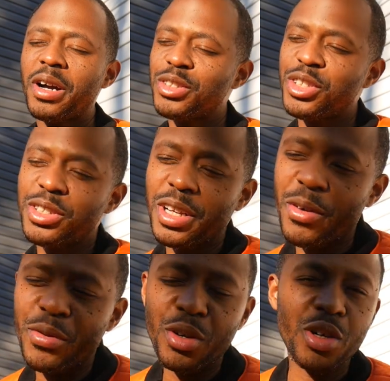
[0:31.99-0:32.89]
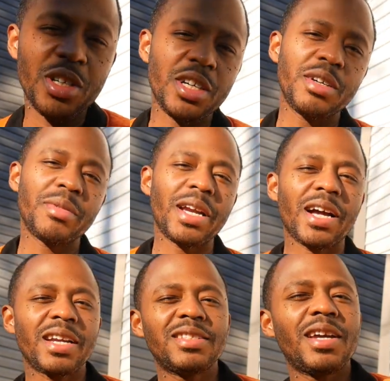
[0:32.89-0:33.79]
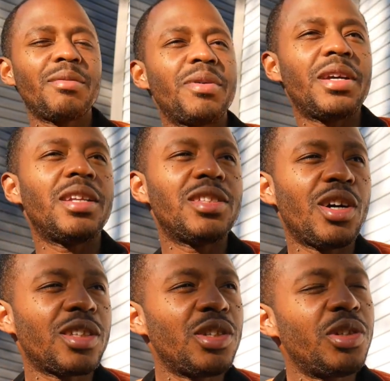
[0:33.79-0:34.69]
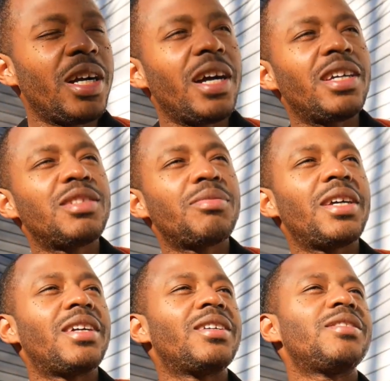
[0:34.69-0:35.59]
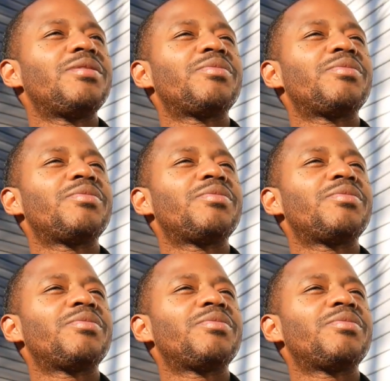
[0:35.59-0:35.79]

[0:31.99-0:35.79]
I just I feel good, man. I gotta tap in and talk to you guys, man.